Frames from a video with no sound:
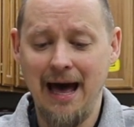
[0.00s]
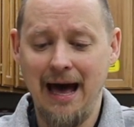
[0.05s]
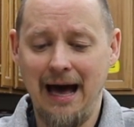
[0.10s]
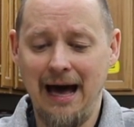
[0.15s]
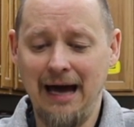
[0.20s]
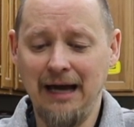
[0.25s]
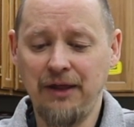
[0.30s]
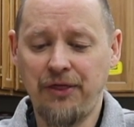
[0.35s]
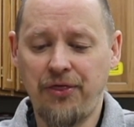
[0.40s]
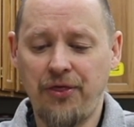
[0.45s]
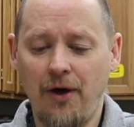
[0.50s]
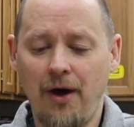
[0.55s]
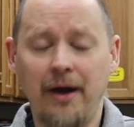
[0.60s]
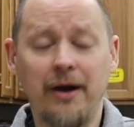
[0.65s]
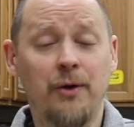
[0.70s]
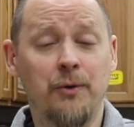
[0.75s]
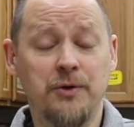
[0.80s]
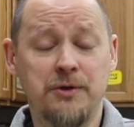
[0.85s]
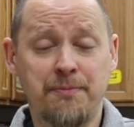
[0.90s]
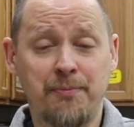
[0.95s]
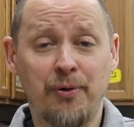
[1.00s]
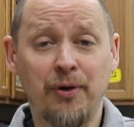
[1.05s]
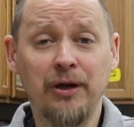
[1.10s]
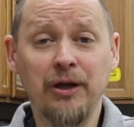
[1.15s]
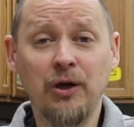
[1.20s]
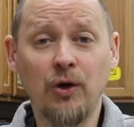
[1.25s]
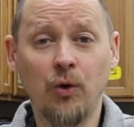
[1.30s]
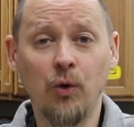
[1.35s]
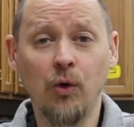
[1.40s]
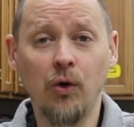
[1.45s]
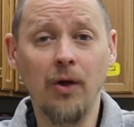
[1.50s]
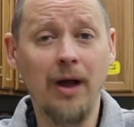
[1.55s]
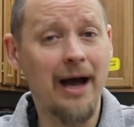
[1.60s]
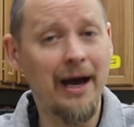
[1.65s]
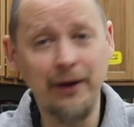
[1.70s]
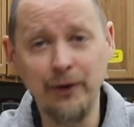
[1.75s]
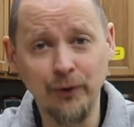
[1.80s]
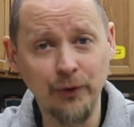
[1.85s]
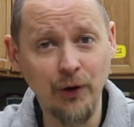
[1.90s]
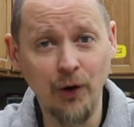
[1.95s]
I thought it was pretty cool.
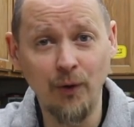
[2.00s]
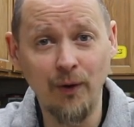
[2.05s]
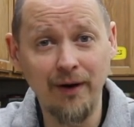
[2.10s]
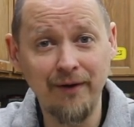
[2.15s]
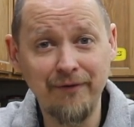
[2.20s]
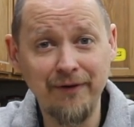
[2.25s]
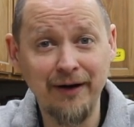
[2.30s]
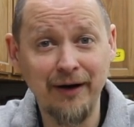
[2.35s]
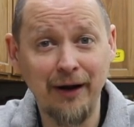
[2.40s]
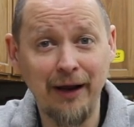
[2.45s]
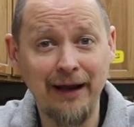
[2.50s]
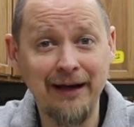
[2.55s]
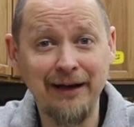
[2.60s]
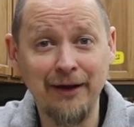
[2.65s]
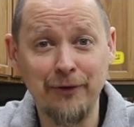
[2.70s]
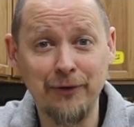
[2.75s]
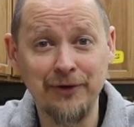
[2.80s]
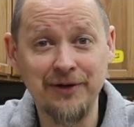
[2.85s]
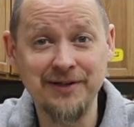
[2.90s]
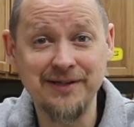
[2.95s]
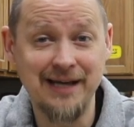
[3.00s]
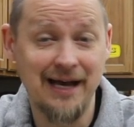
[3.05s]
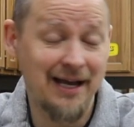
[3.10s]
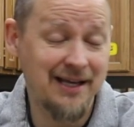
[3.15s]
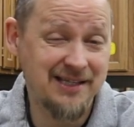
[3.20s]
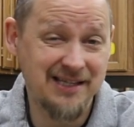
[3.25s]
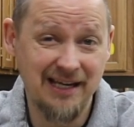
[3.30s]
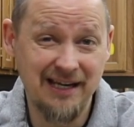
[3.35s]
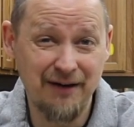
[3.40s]
I don't know any other designs.